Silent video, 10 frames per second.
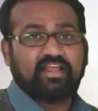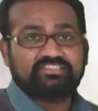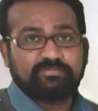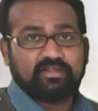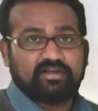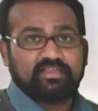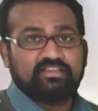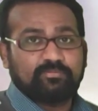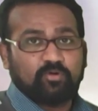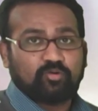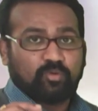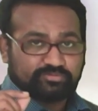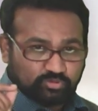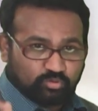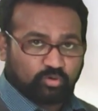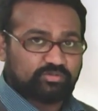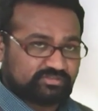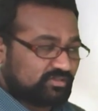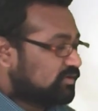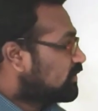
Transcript: transferred in the form of sucrose.